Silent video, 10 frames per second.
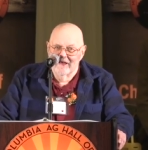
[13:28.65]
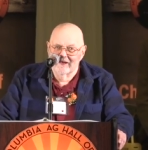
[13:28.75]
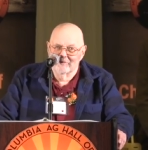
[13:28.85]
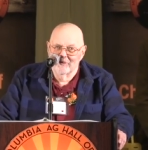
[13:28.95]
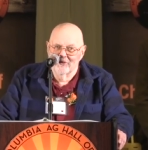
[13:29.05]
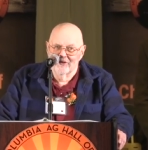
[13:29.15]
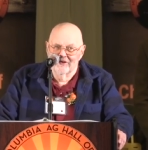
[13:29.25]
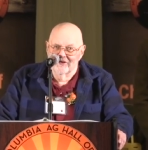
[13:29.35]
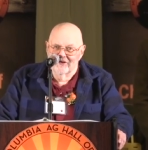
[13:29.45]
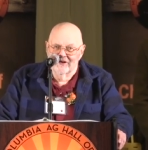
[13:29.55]
from that
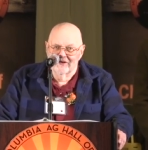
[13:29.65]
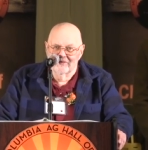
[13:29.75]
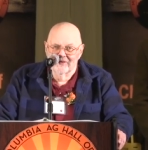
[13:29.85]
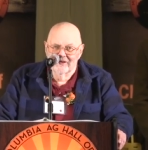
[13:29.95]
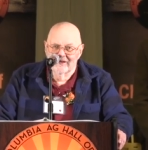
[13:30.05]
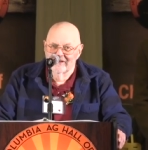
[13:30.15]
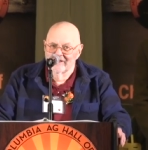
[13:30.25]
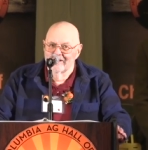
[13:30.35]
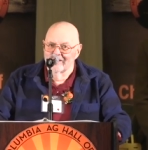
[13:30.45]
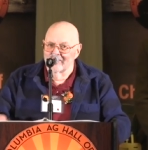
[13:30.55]
point on,
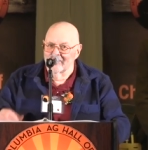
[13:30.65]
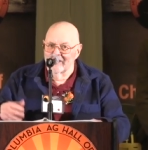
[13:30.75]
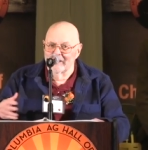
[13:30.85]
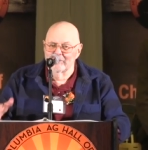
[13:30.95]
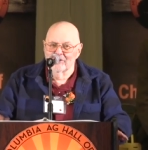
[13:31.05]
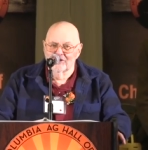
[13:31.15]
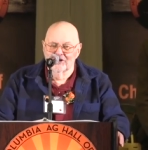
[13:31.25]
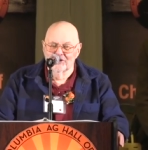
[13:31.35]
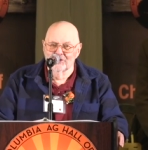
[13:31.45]
we were able